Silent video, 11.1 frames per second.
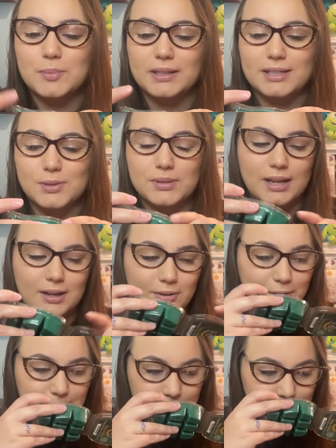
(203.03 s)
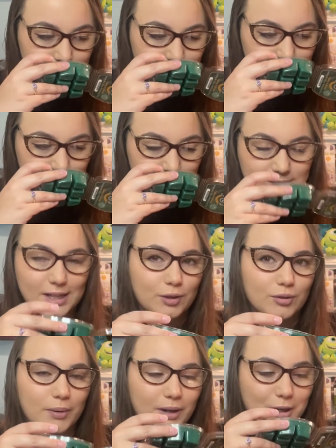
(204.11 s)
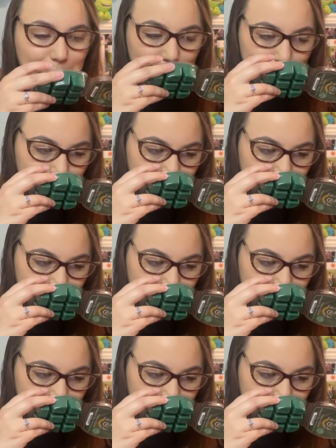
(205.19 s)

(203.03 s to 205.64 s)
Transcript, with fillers: but this one, I don't know. It's kind of growing on me.